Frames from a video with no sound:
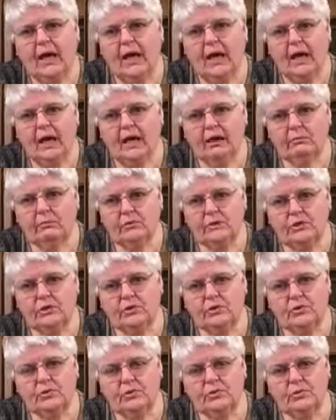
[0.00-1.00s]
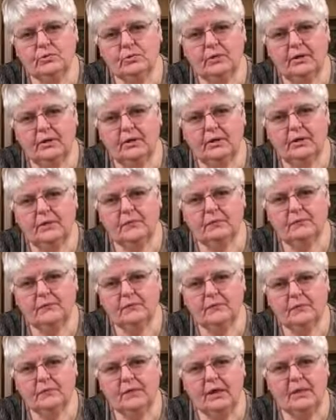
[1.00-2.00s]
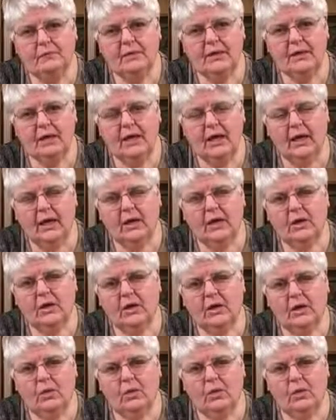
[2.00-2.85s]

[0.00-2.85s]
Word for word: I would do uh, maybe like